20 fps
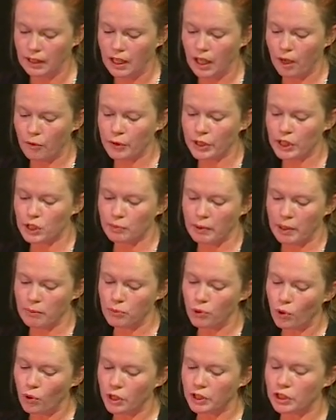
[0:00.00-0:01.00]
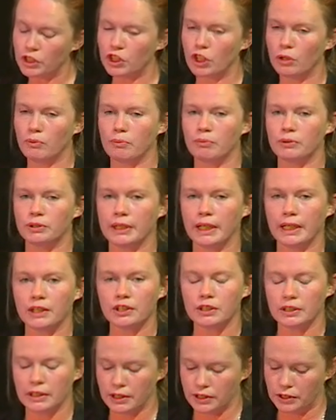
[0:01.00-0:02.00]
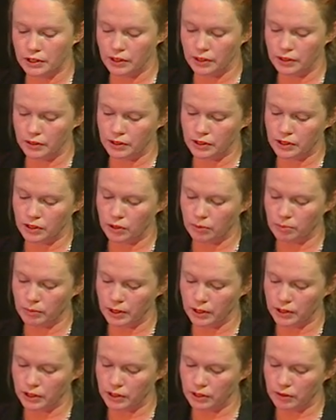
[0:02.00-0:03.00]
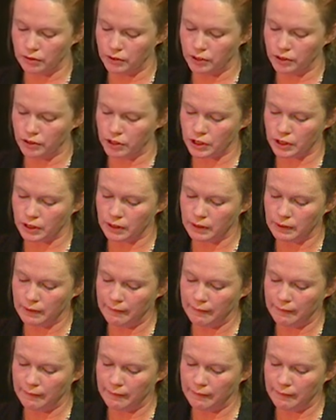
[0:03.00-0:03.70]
and we expect more consumer protection issues to emerge in the future.